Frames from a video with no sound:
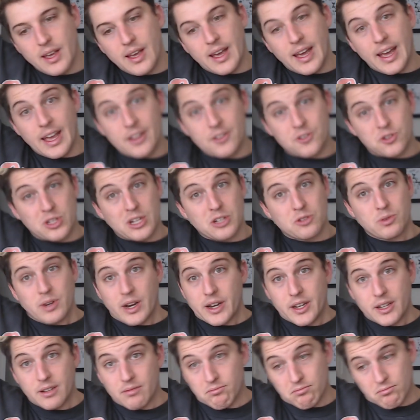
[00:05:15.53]
And so that's what I
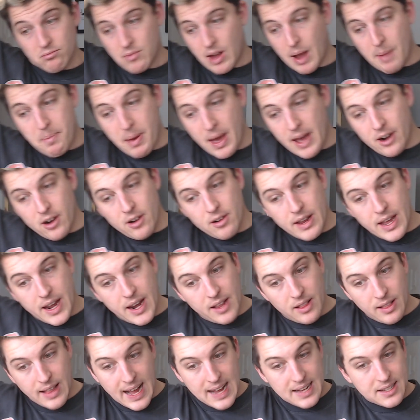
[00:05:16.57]
did. I pet her and
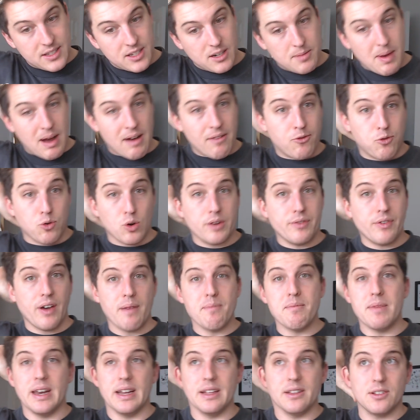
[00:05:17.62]
it lasted about 45
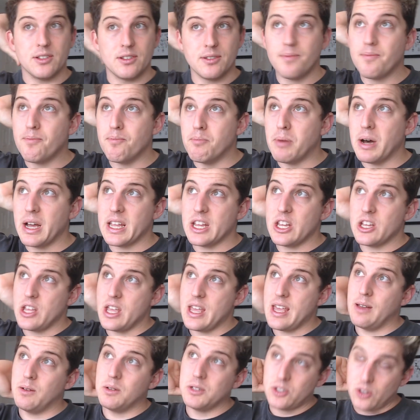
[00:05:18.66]
minutes, but
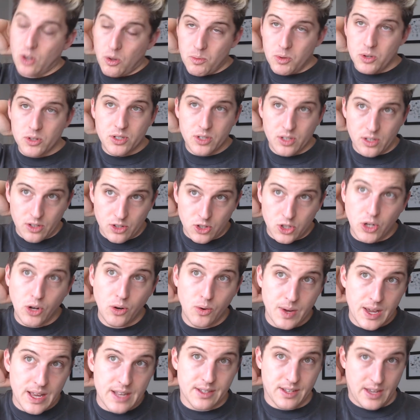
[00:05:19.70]
it was almost too
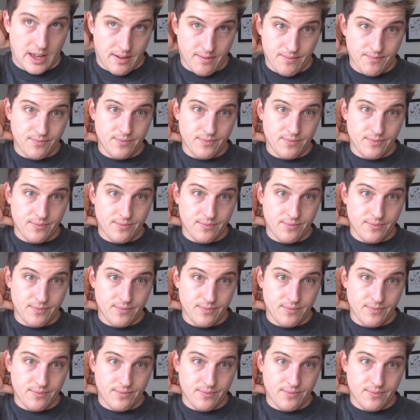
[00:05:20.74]
easy.